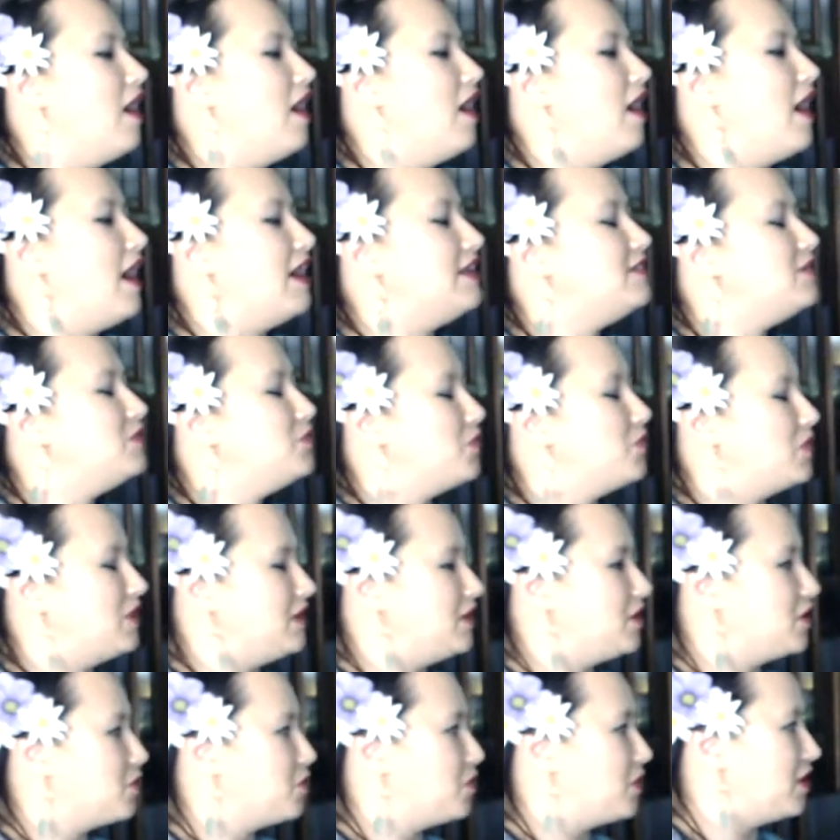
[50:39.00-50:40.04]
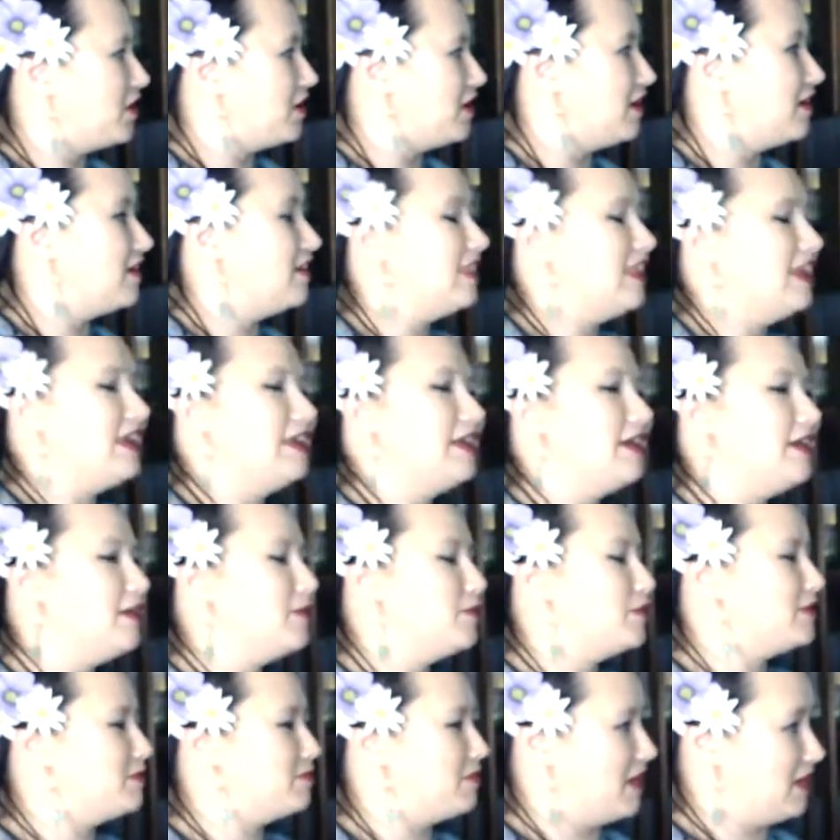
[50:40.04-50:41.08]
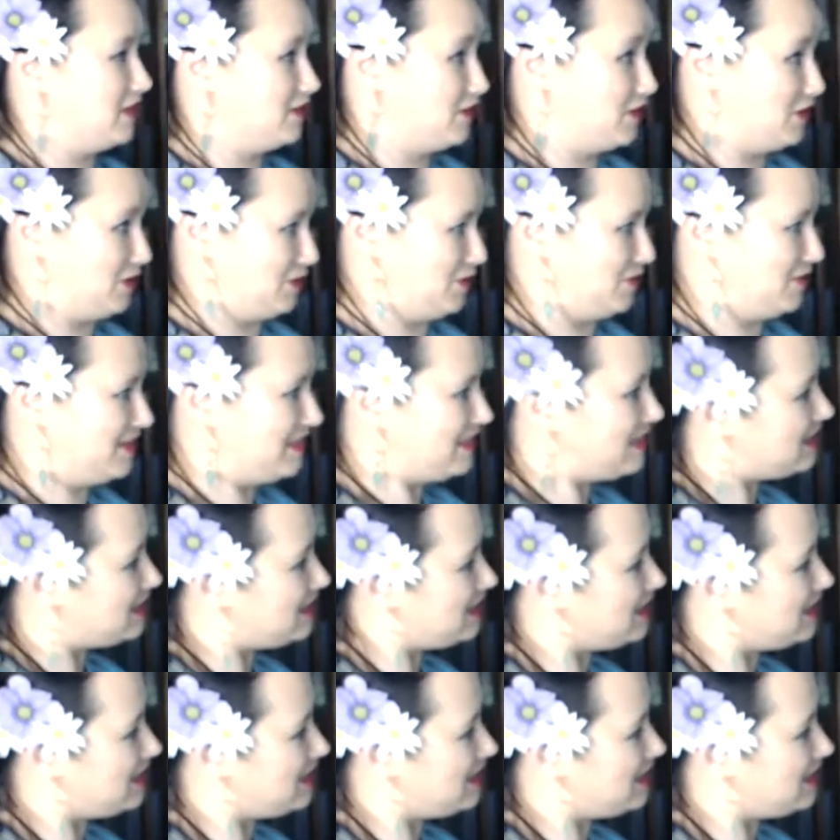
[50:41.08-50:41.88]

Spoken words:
I did one year where like it was monsoon season.